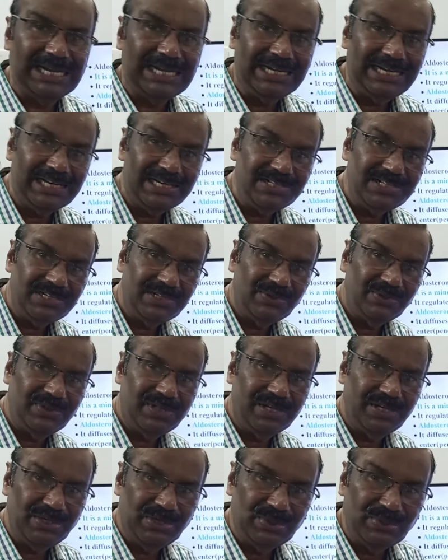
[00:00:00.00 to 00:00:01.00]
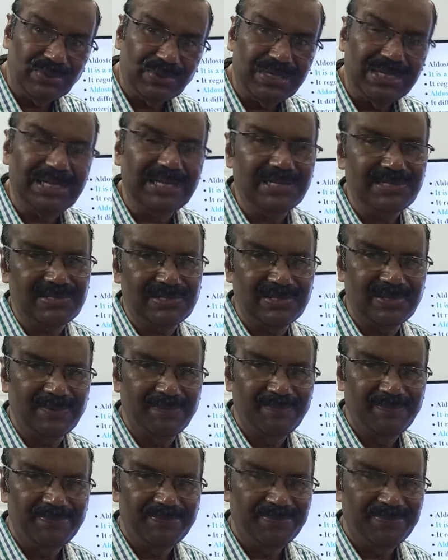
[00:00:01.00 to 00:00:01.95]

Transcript: enters into the nucleus,